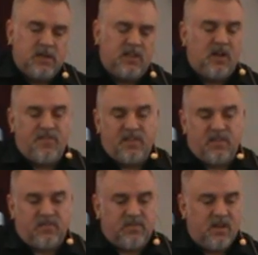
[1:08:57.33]
I love
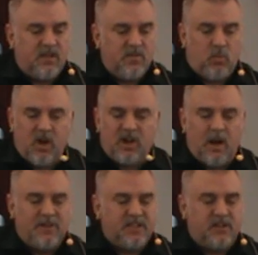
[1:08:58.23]
that this, uh, the one
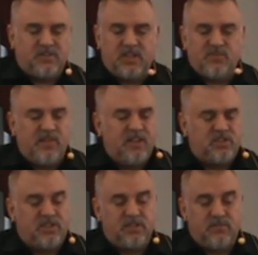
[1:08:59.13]
commentator says
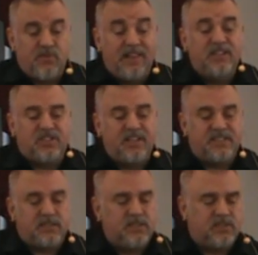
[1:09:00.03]
religion,
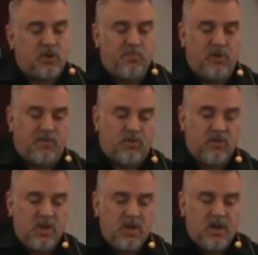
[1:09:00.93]
religionist. It's so
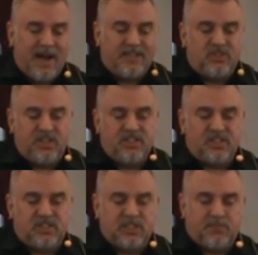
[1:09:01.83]
beautiful. As
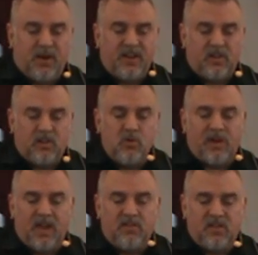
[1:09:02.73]
Jesus explained in
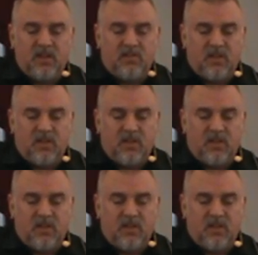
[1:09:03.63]
Luke 18,